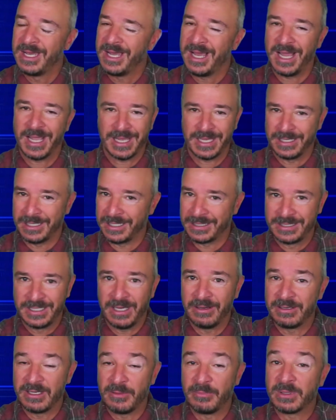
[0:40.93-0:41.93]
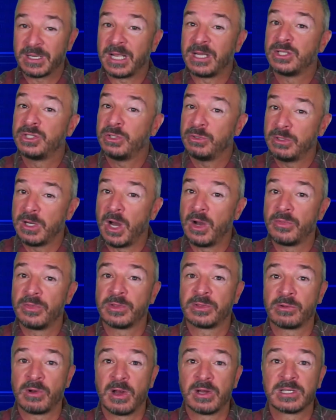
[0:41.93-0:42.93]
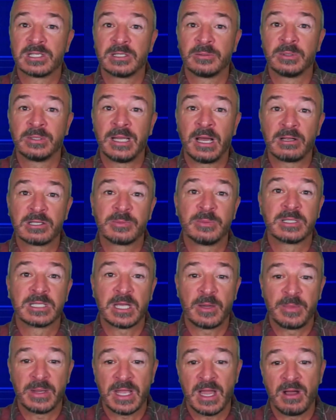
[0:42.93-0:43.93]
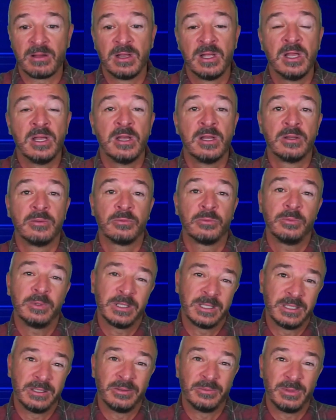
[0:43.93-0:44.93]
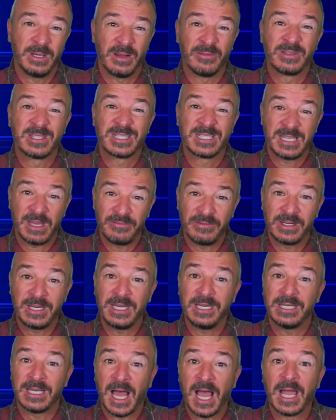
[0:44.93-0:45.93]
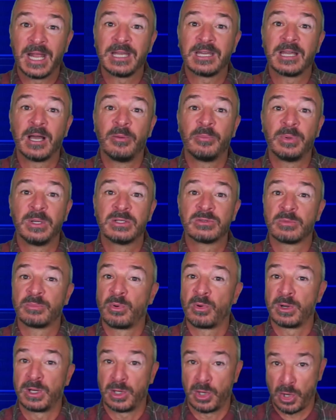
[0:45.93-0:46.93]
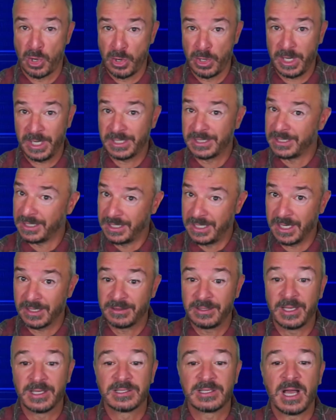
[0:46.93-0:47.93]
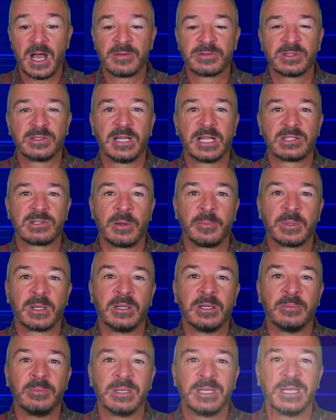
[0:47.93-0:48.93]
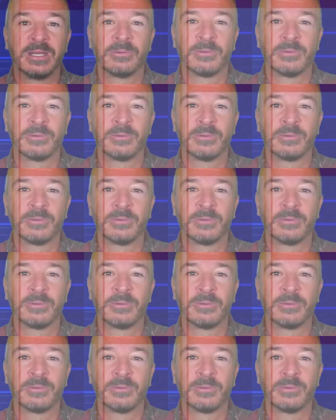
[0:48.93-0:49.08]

I cannot tell you, but I do know that there are some announcements coming out. Really, we have 79 companies reporting earnings to kick things off, so that's how I'm going to begin